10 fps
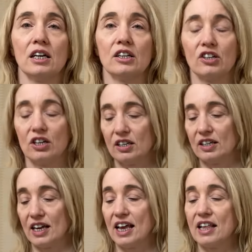just
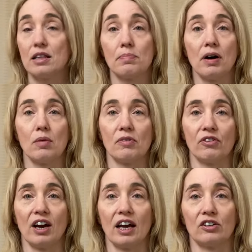in the palm of your
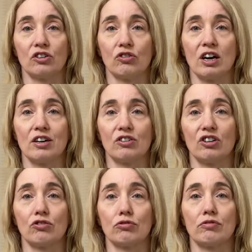hand. So try not to
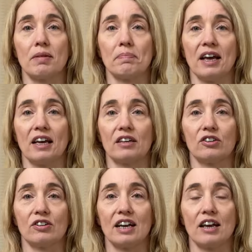grip it,
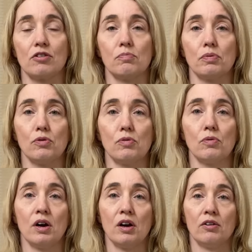just let your ball
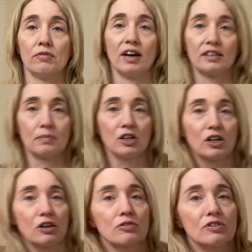rest. I'm going
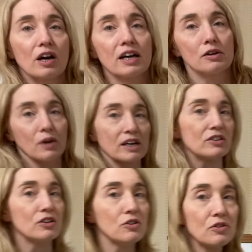to go sideways
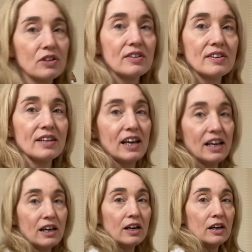so you can see.